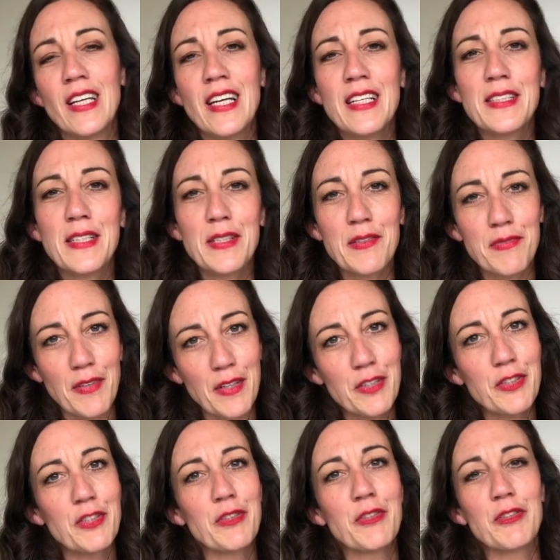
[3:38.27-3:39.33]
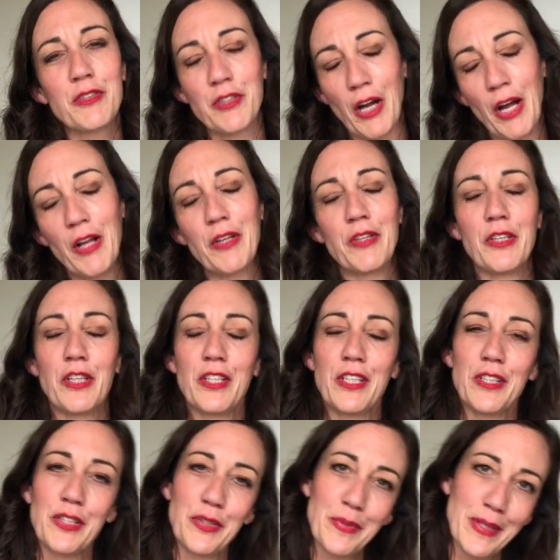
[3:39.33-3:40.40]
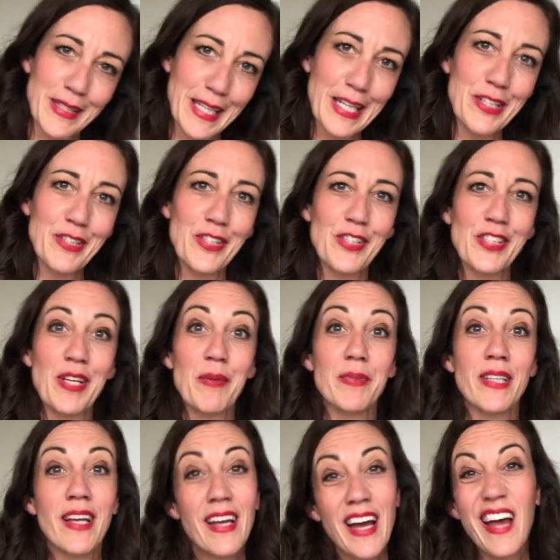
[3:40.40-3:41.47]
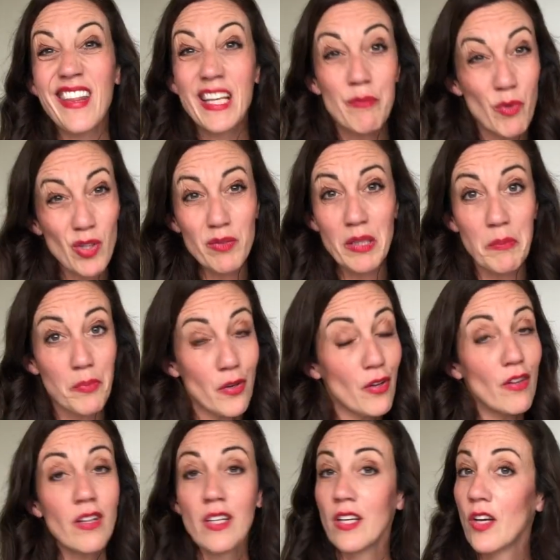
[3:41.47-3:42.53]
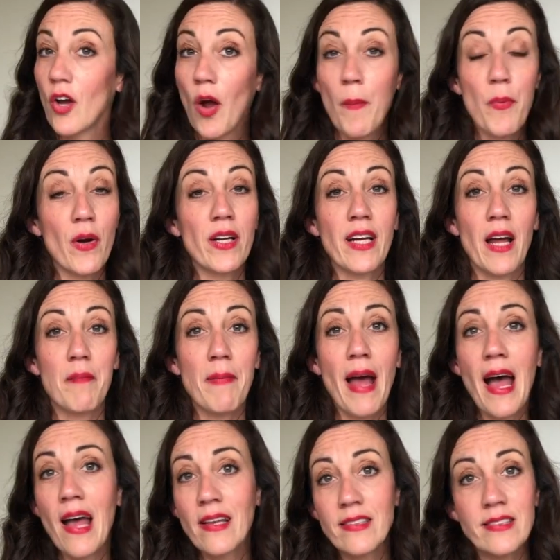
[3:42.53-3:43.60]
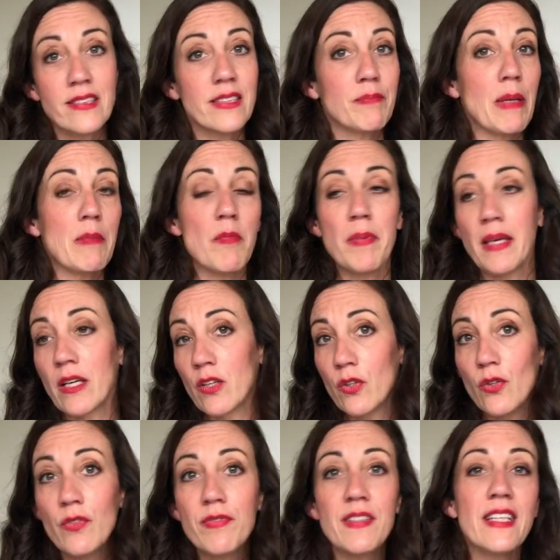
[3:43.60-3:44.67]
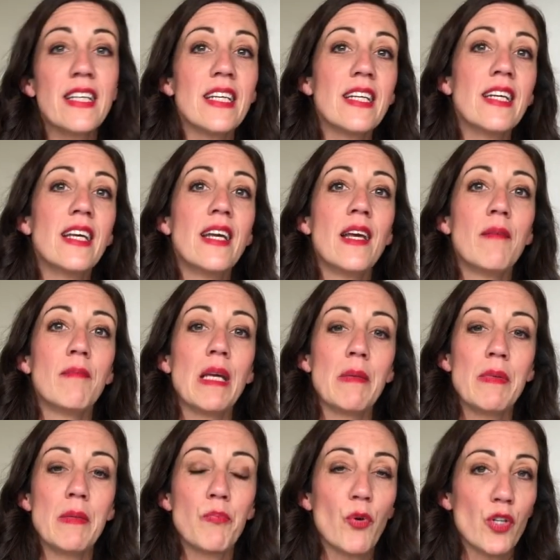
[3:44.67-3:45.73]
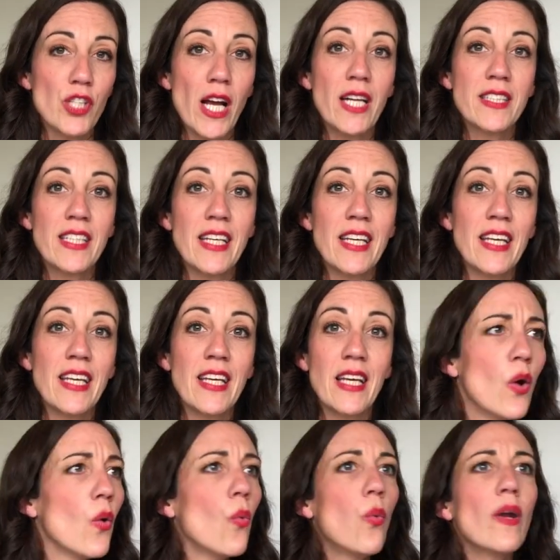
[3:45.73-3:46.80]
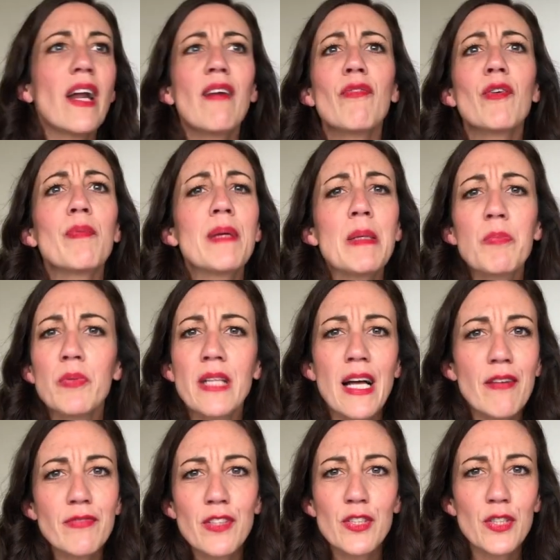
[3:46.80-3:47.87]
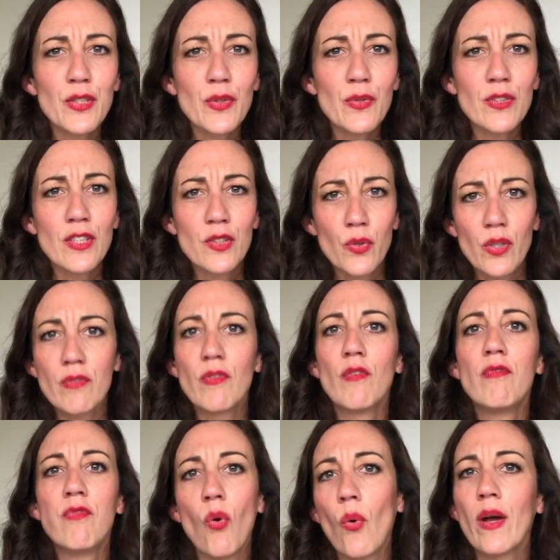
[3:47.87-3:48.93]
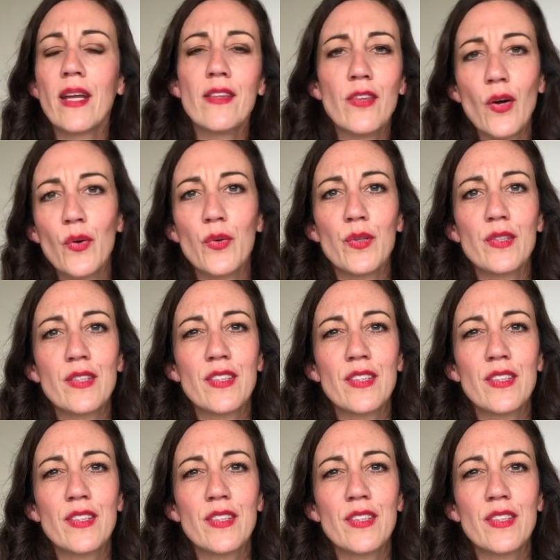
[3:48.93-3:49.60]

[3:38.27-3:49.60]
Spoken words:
dysfunctional childhood and their relationships. I think most people are putting on masks, maybe being goofy, maybe projecting, whatever people have to do to sort of avoid those